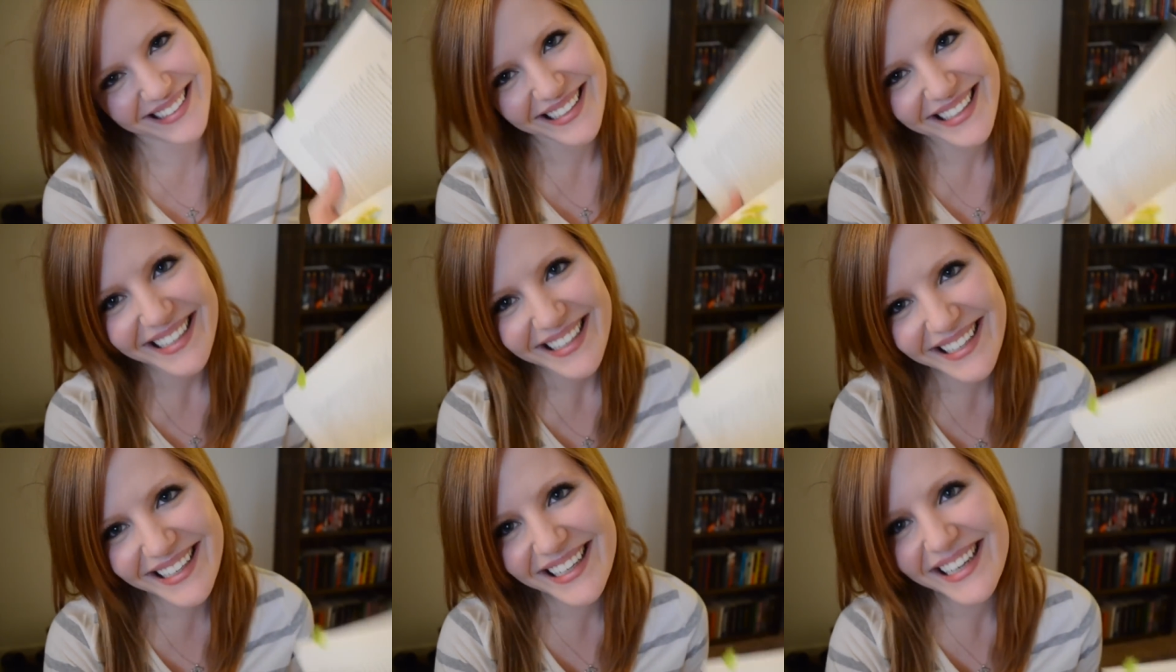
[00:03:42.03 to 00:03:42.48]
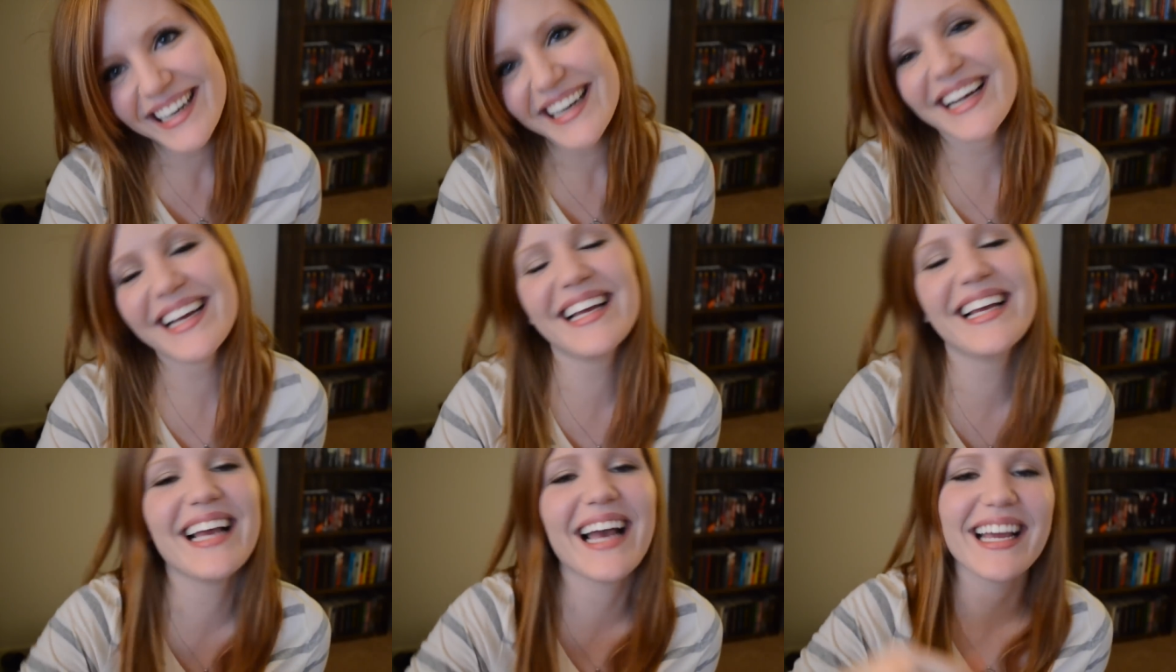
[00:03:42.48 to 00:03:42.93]

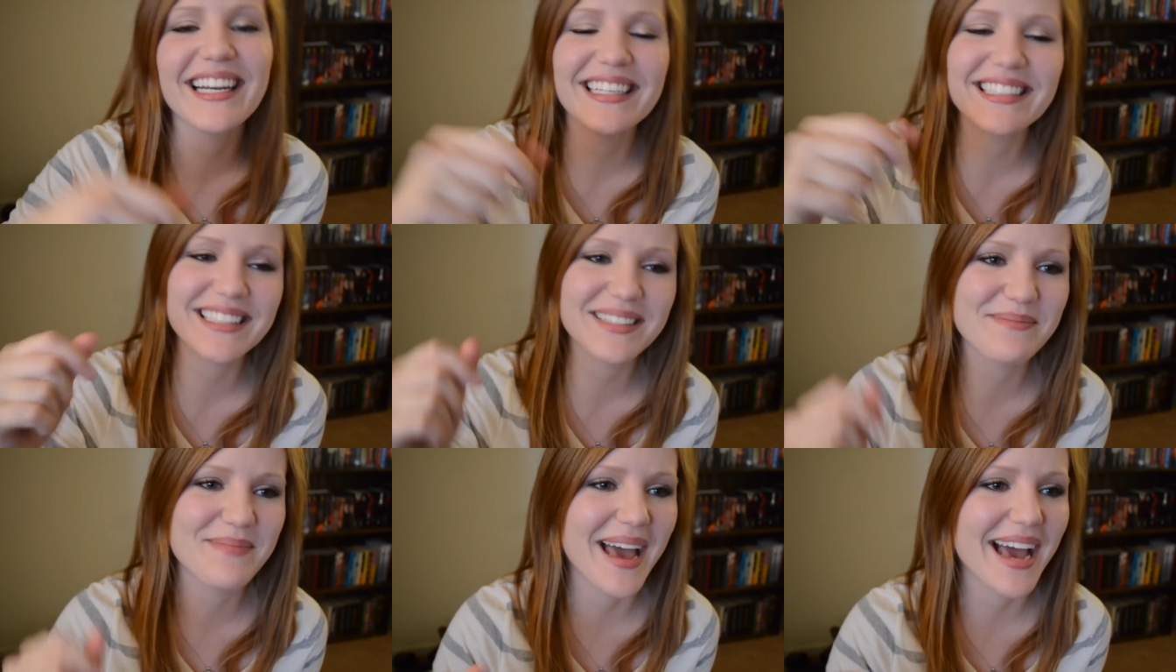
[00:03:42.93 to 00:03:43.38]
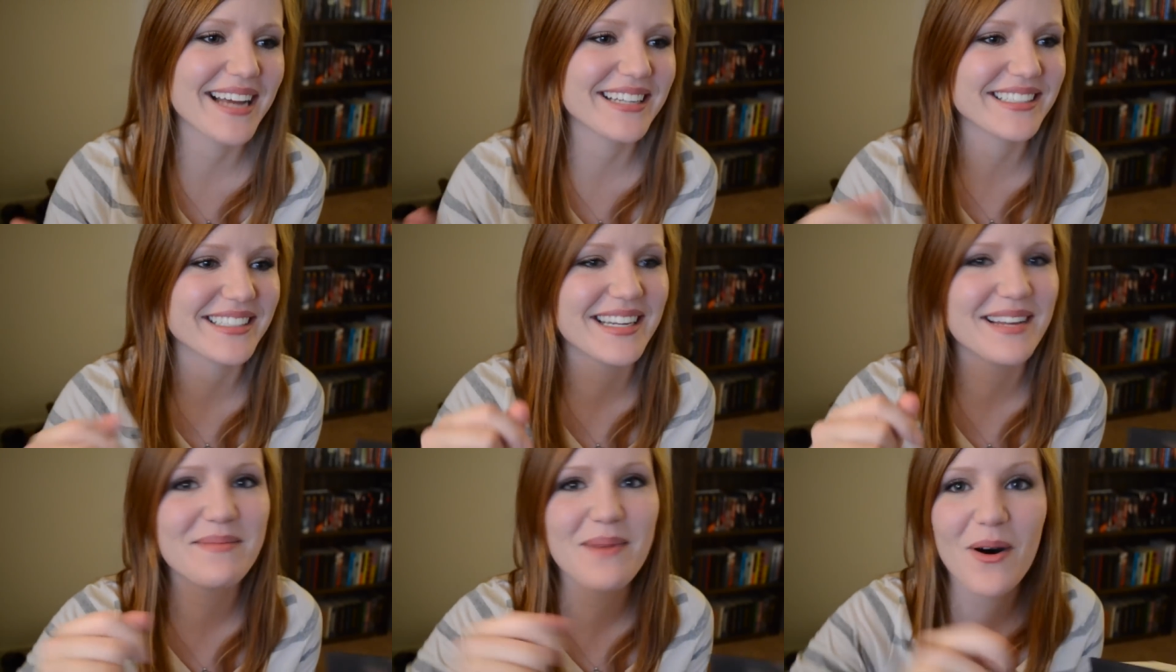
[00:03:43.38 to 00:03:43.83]
I just
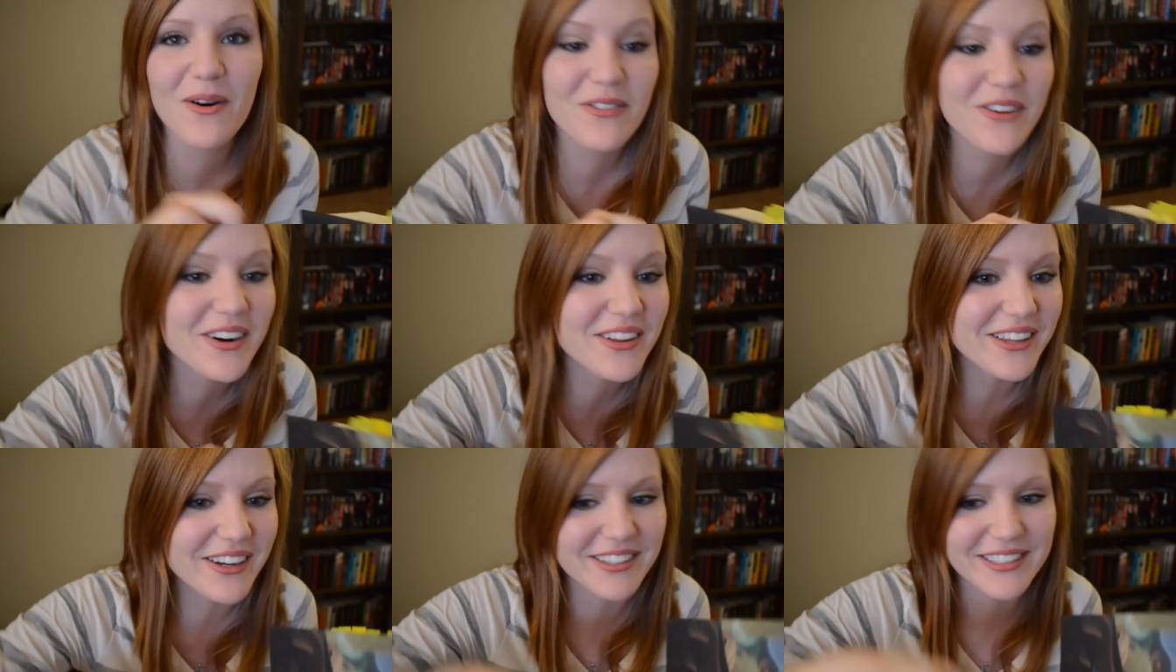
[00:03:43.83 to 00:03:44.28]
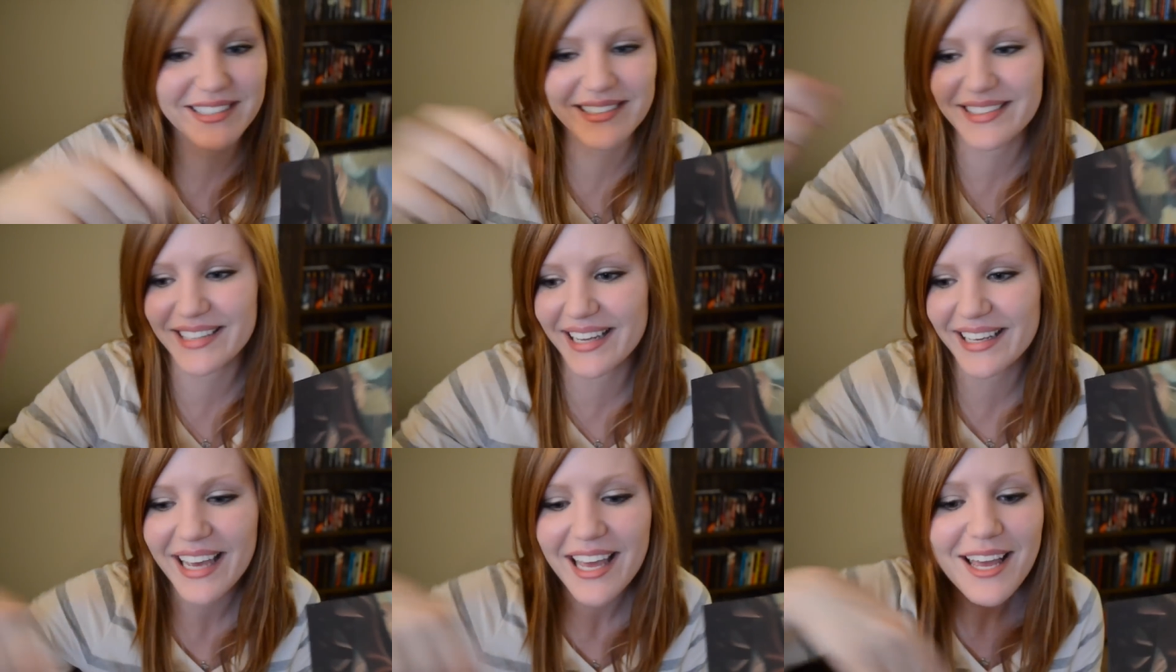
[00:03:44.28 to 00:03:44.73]
imagine him over there just
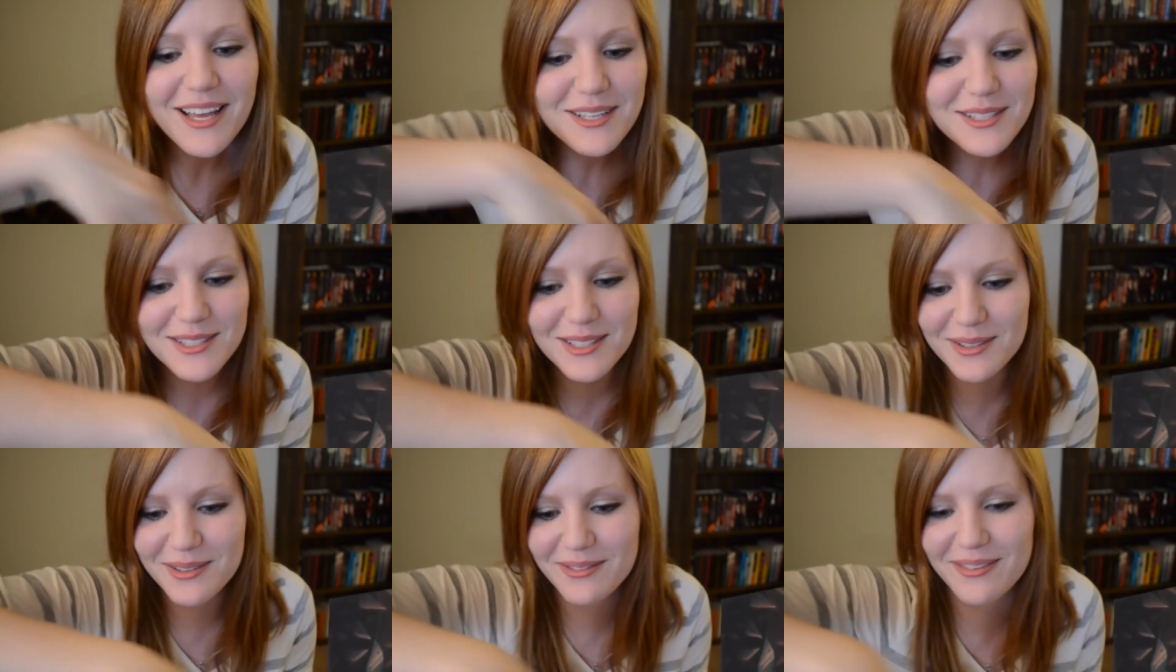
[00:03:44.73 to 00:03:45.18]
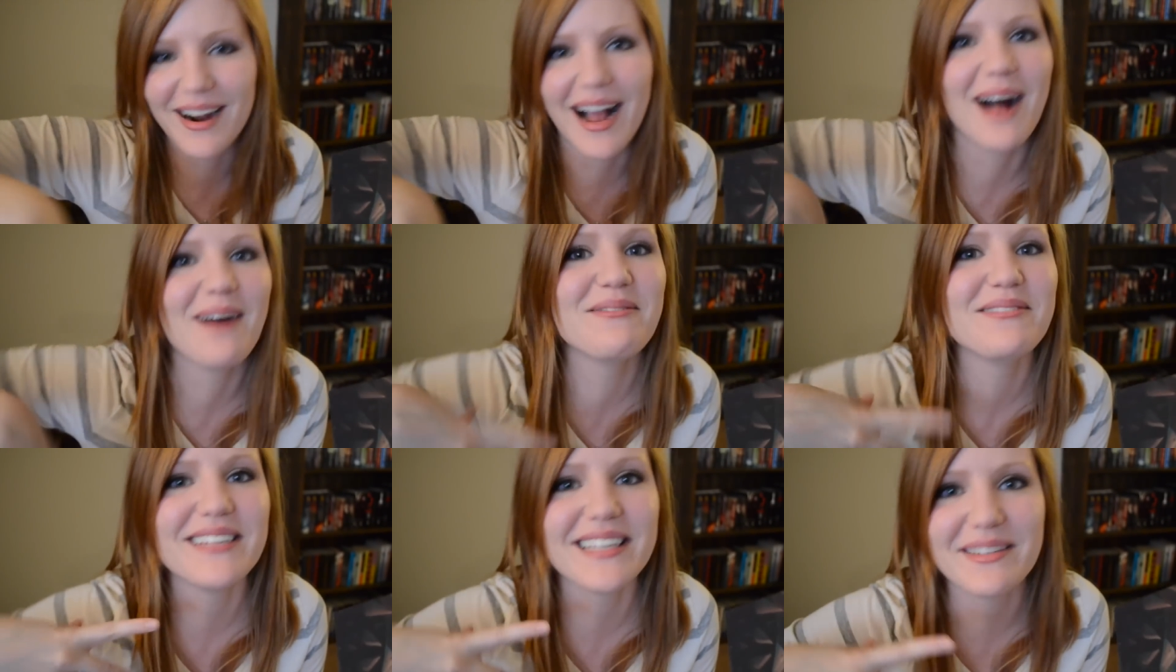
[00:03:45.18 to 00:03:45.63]
like
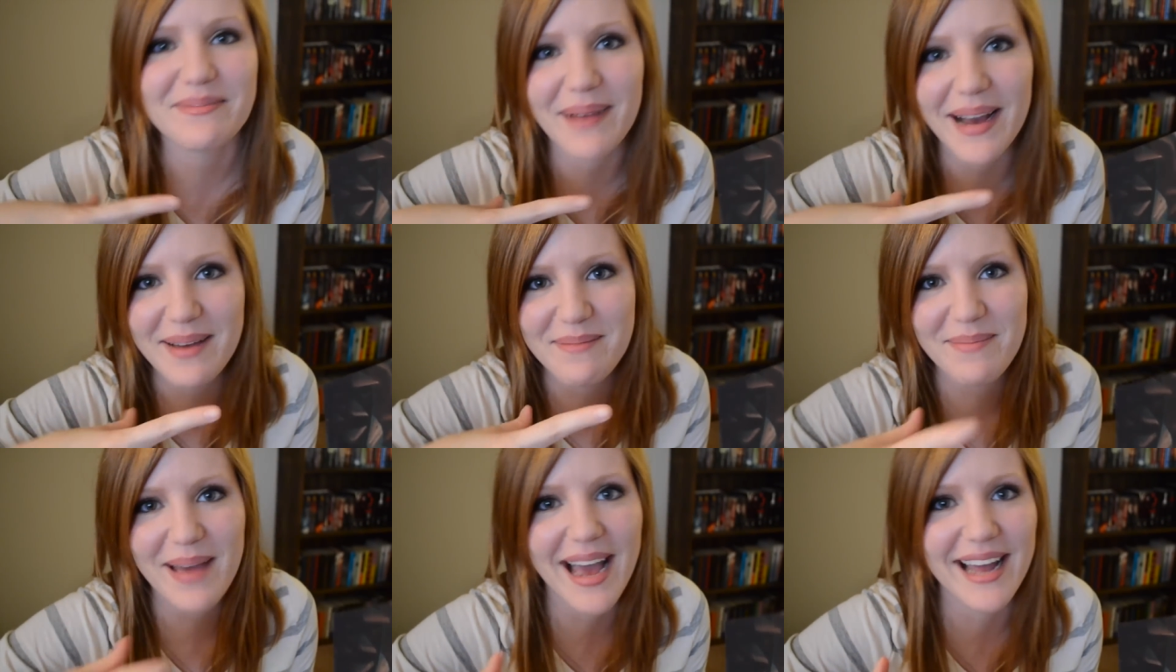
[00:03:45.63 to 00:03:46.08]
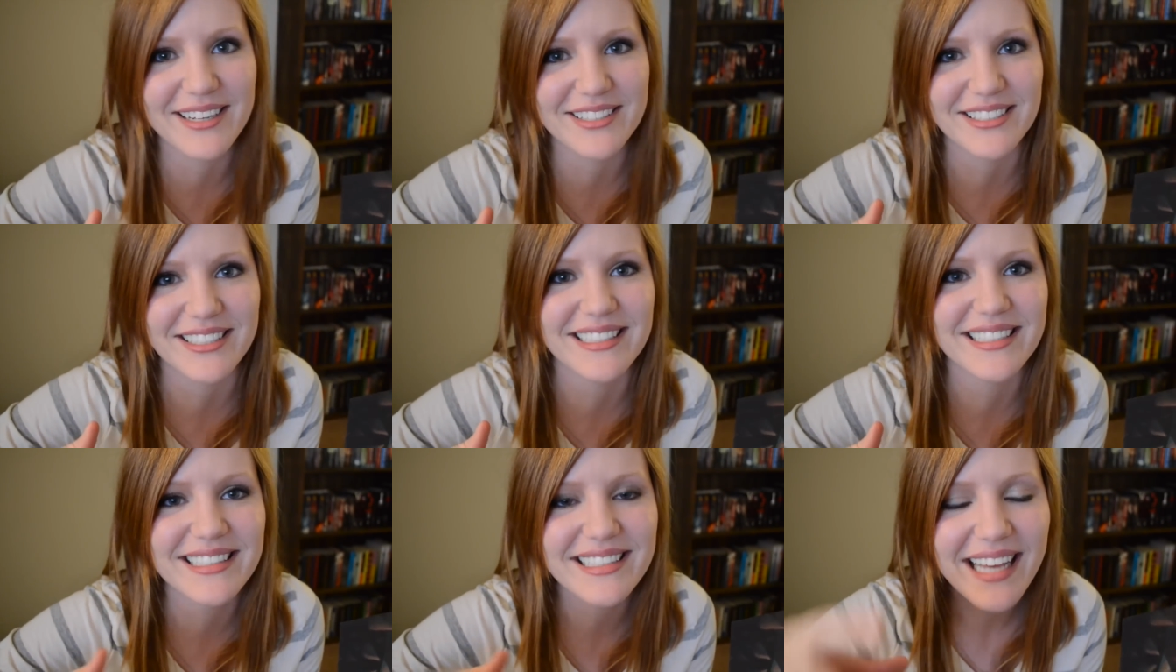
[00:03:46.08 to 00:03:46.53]
surrounded by
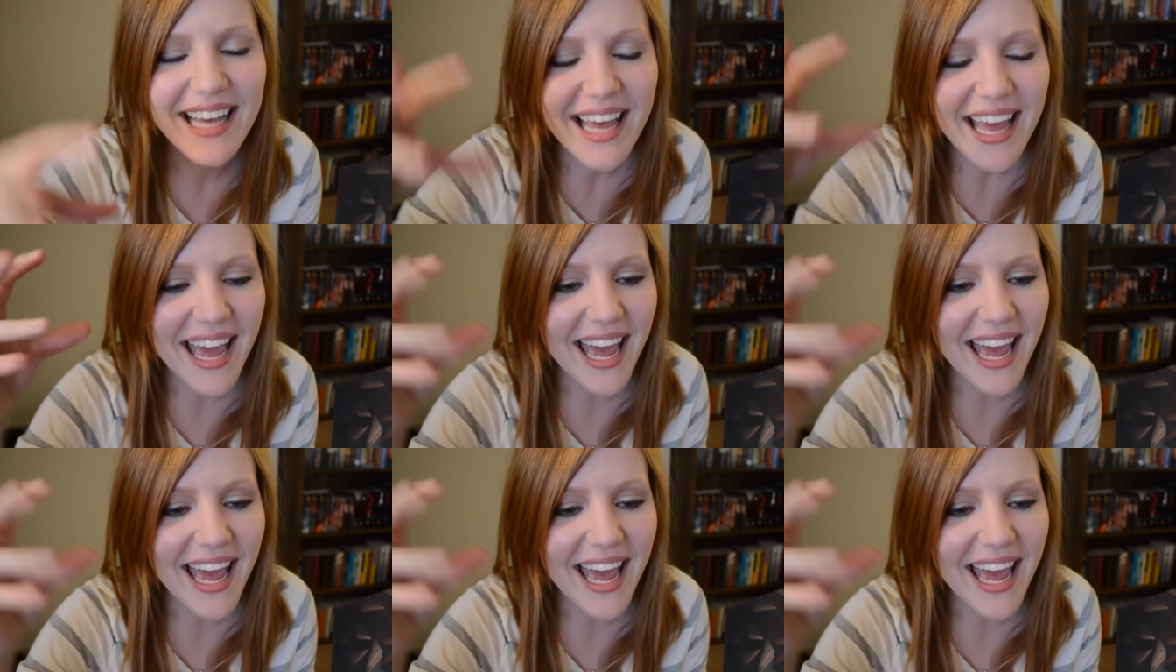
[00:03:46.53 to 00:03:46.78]
matches,